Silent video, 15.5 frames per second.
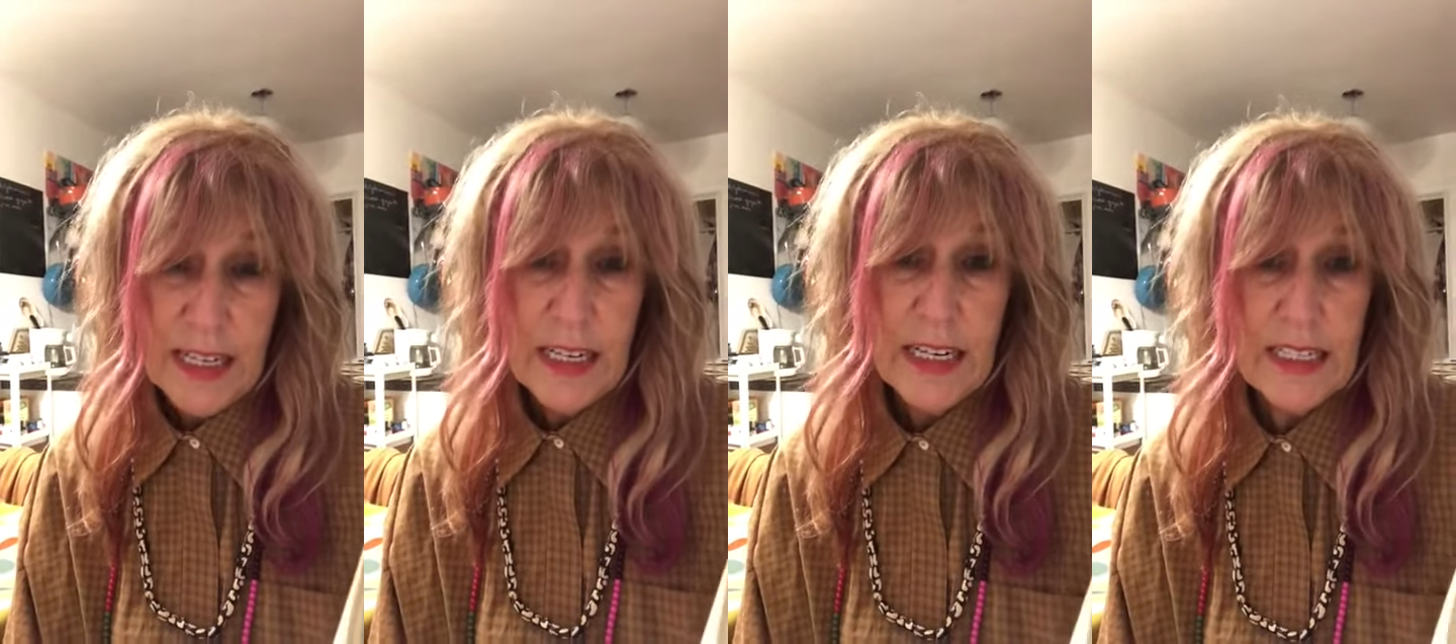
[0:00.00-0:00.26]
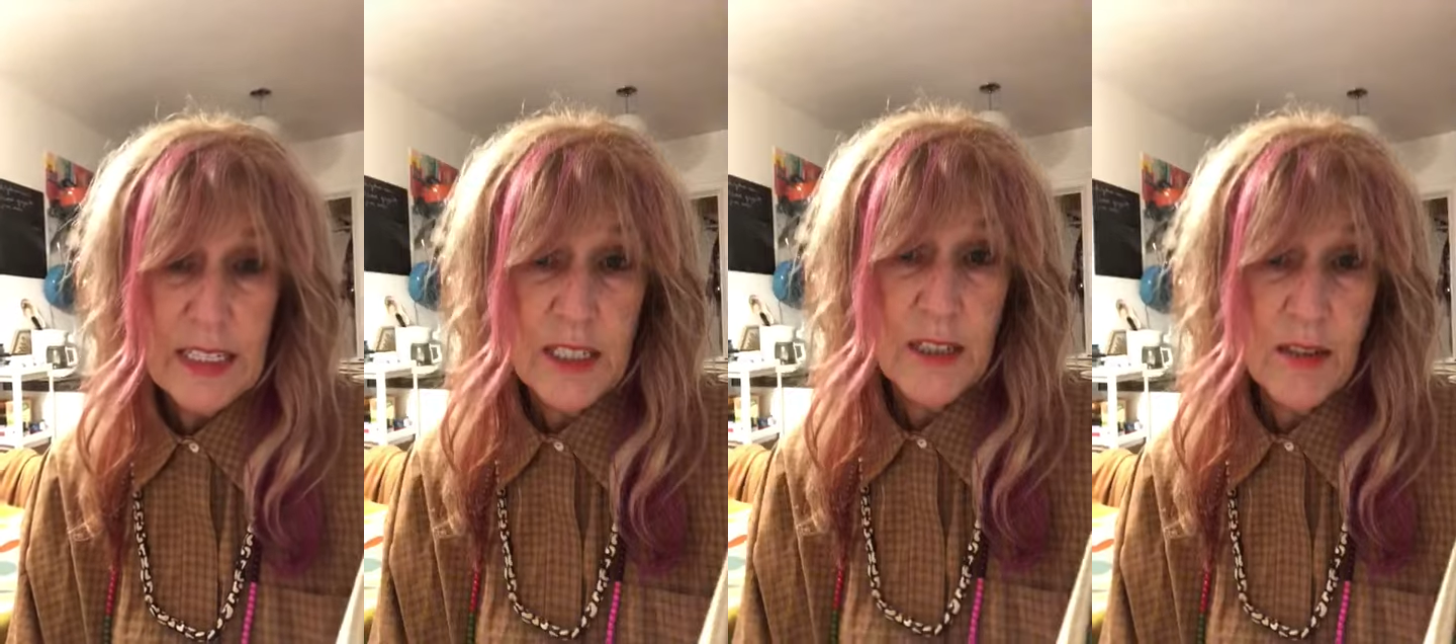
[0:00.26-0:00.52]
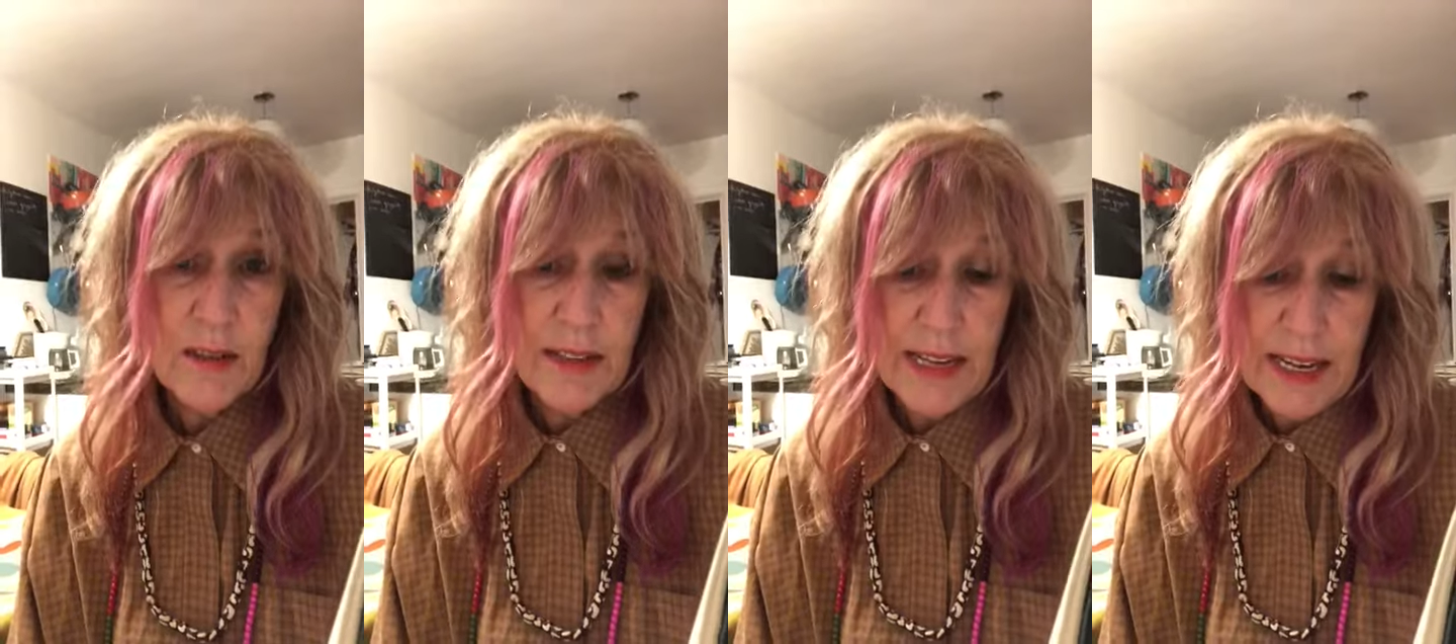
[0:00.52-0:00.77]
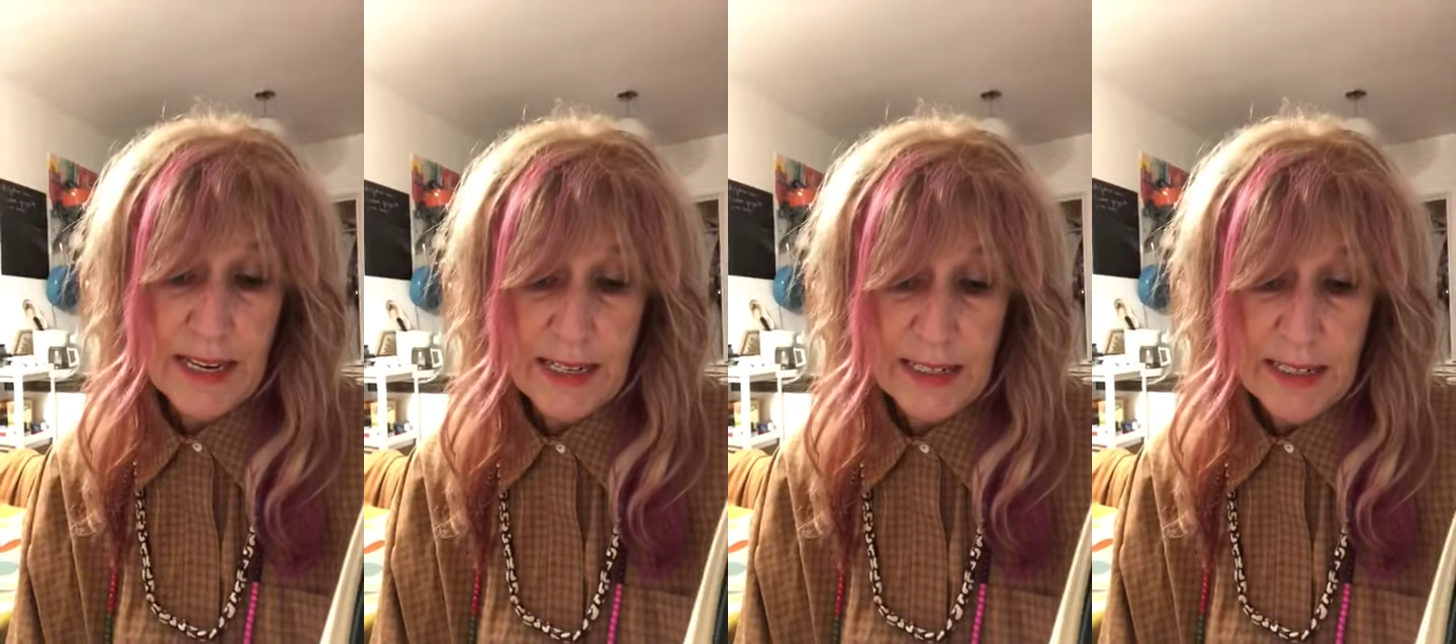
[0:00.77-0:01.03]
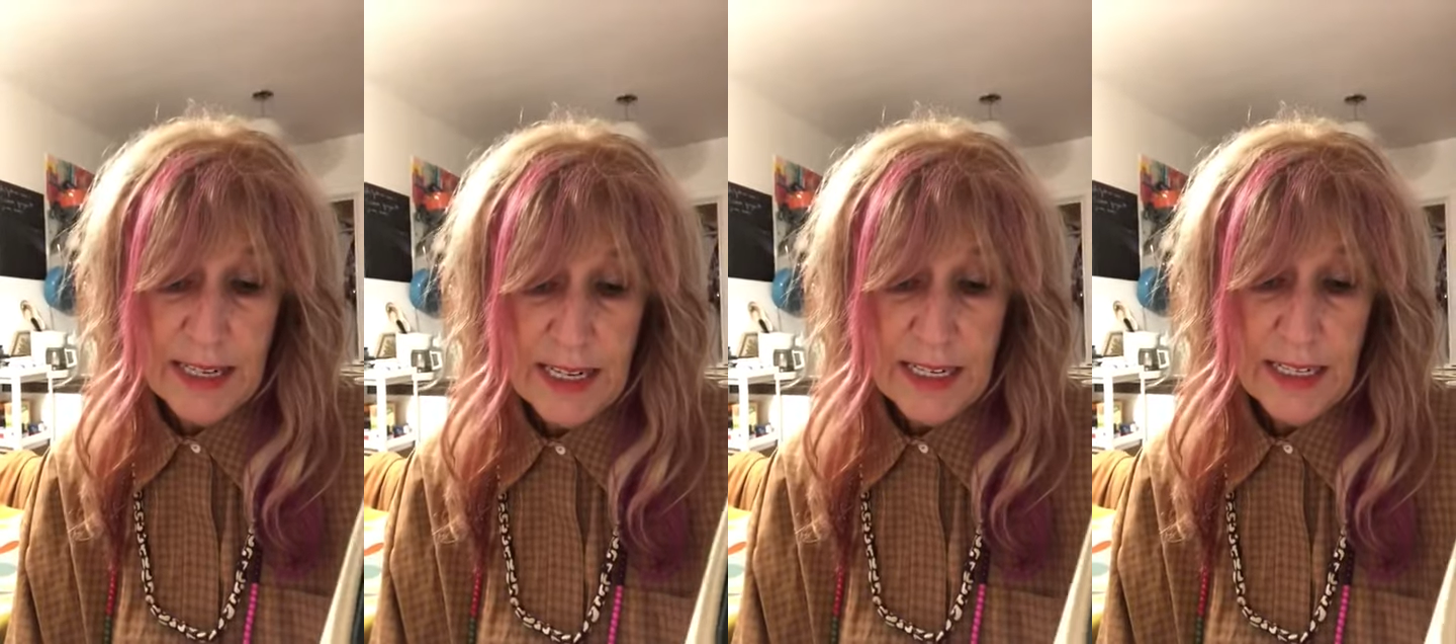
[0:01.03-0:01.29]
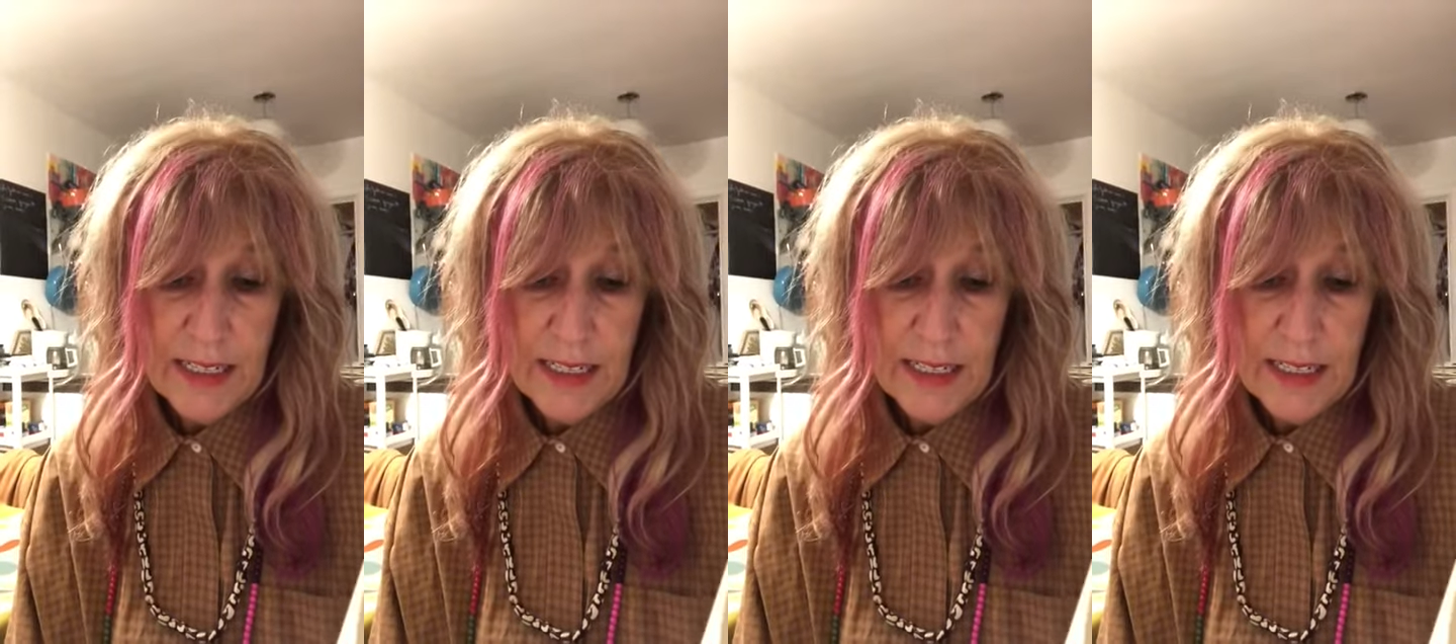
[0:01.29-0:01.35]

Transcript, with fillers: until then,